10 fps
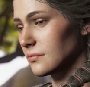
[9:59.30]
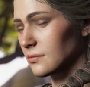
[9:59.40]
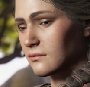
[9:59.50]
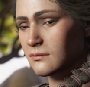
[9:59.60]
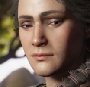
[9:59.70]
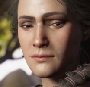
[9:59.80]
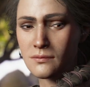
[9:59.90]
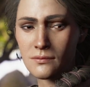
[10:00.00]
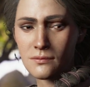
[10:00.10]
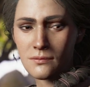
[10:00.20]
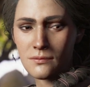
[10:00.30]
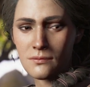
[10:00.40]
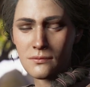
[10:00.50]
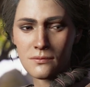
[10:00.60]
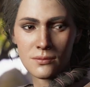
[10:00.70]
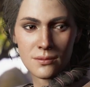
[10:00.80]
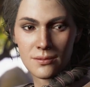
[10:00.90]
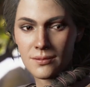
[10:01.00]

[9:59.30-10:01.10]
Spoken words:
(silence)